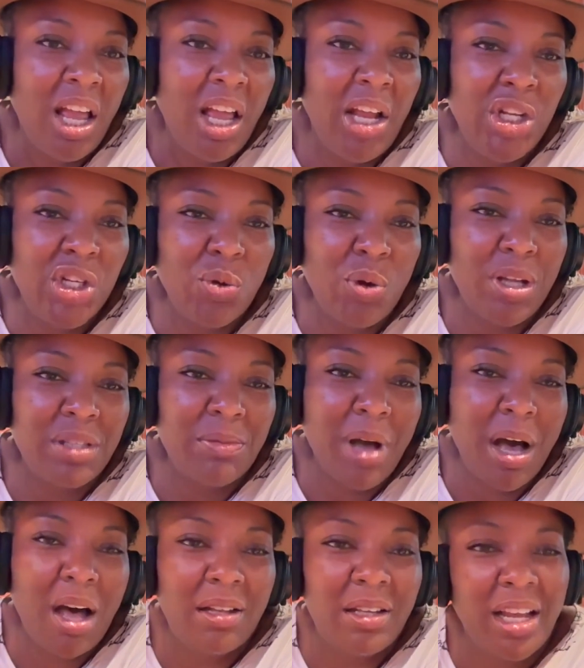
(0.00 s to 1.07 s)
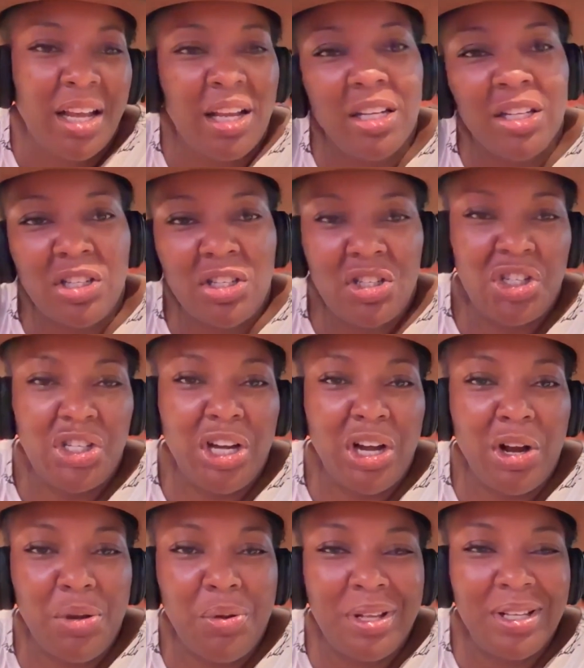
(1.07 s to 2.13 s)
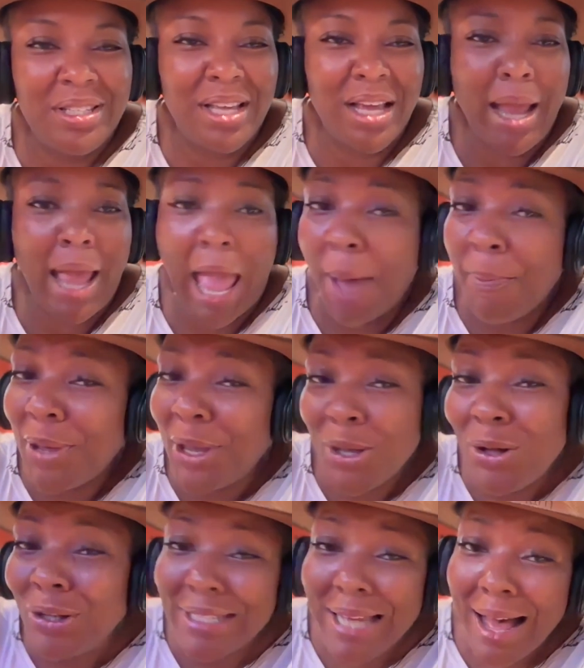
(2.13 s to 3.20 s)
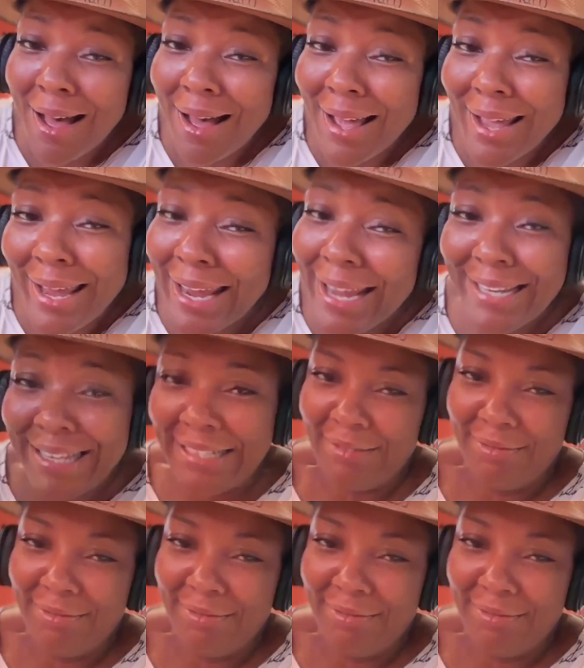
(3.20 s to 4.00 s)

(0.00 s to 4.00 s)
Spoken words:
enjoying some holiday cheer, you can say Happy Yuletide.